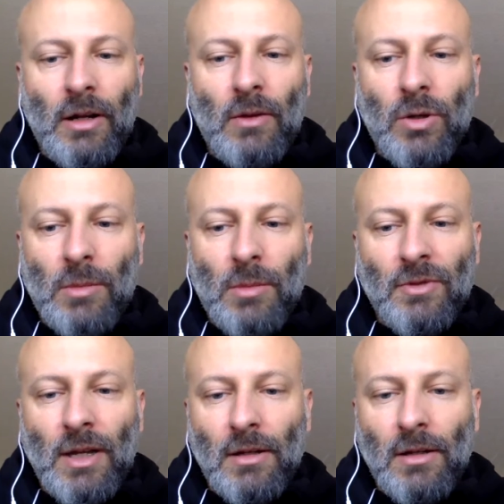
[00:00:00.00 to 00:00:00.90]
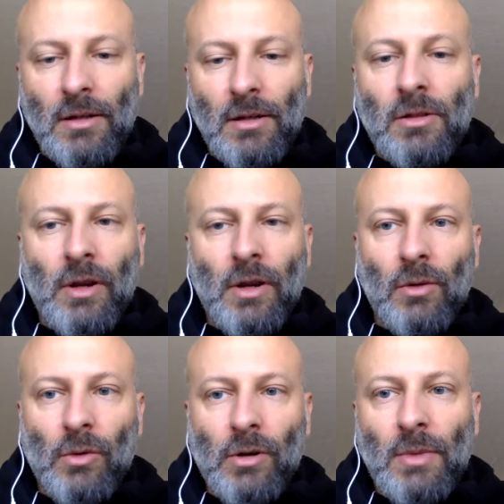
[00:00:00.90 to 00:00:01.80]
what type of data you need to create
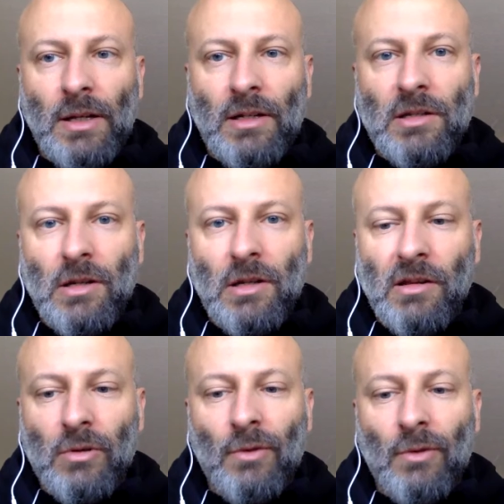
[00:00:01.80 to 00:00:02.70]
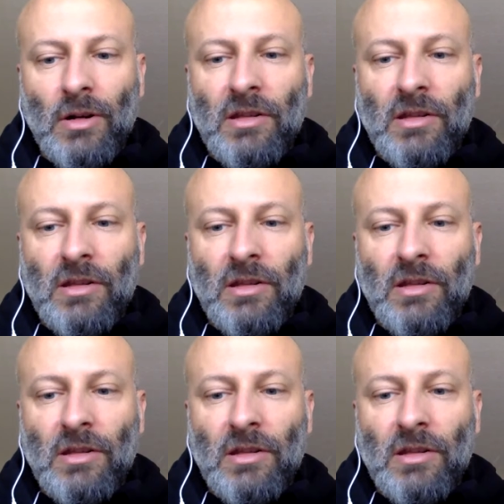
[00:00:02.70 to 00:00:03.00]
in order to make decisions going forward.